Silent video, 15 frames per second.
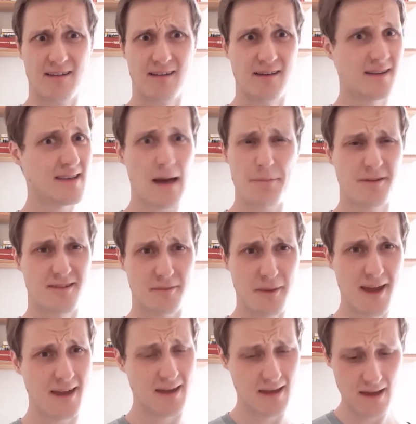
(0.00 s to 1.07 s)
It's happened to
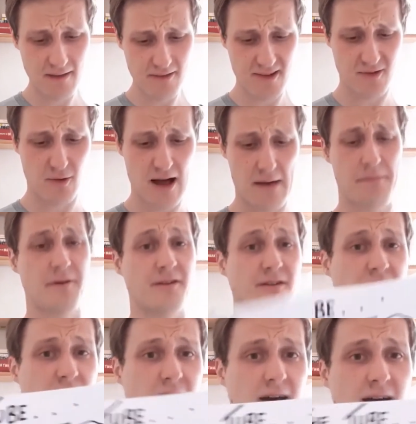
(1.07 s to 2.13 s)
me. This is what
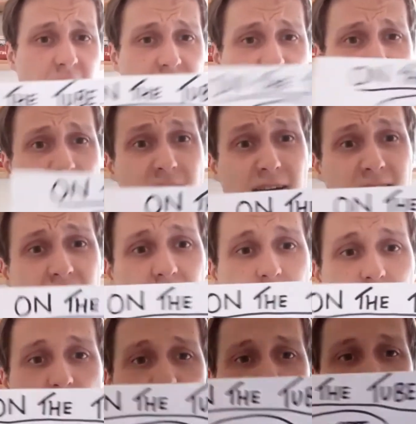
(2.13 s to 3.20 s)
happened. Ticket collector came
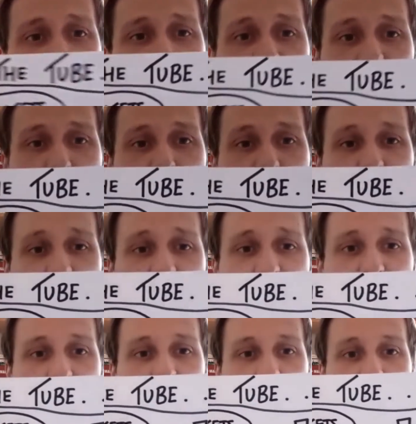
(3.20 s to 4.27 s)
round, "Tickets
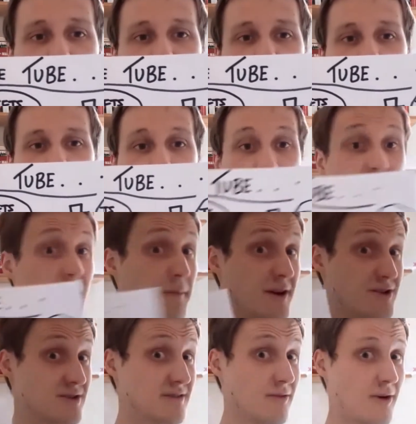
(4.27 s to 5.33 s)
please." And I
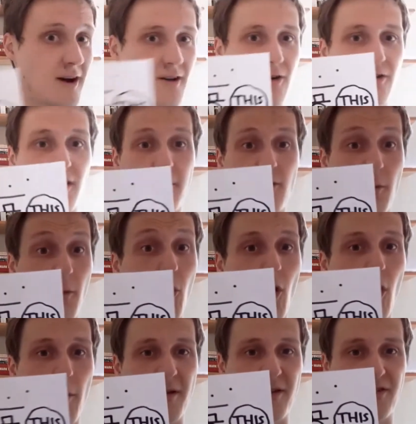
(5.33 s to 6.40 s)
managed to do what I could. I got my
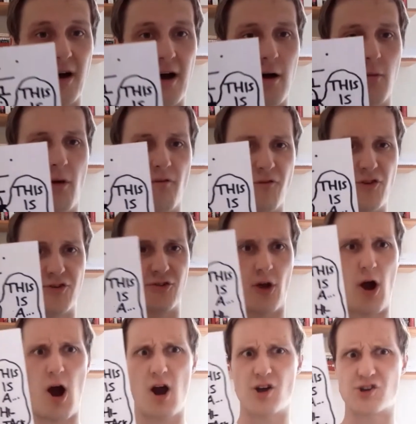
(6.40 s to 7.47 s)
water pistol out and went, "This is a
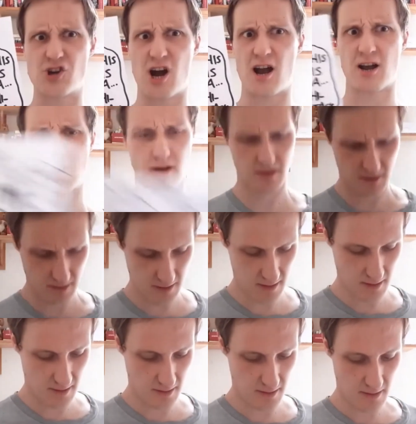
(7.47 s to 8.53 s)
hijack."
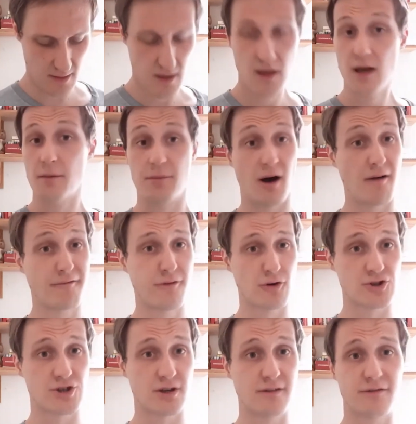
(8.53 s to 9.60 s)
But
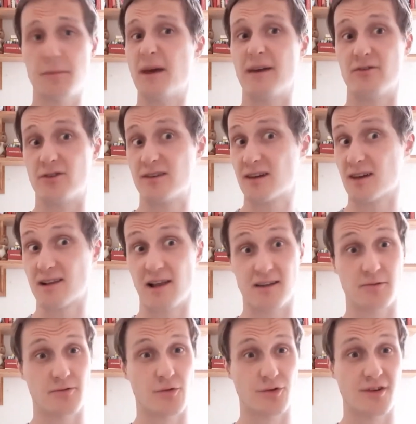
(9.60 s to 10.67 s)
unfortunately for me, the ticket collector
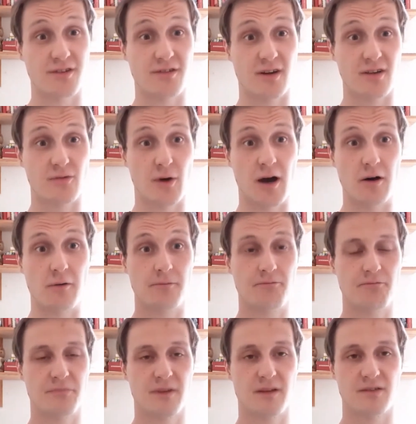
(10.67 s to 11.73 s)
was autistic as well.
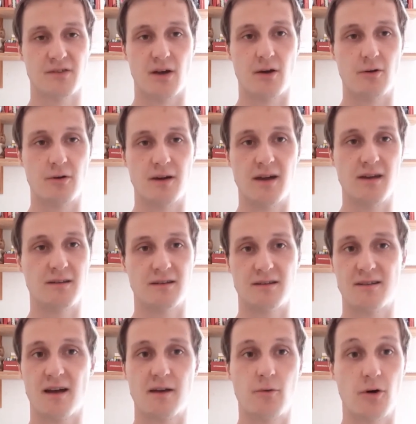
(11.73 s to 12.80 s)
So he did
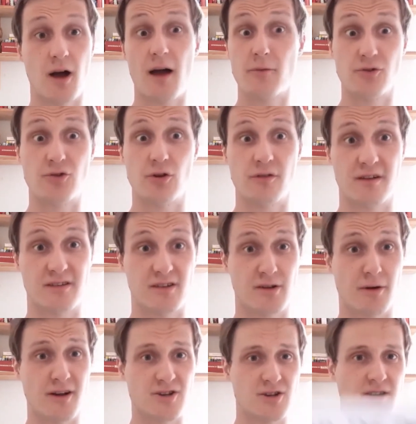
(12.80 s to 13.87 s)
exactly what I would do in that situation.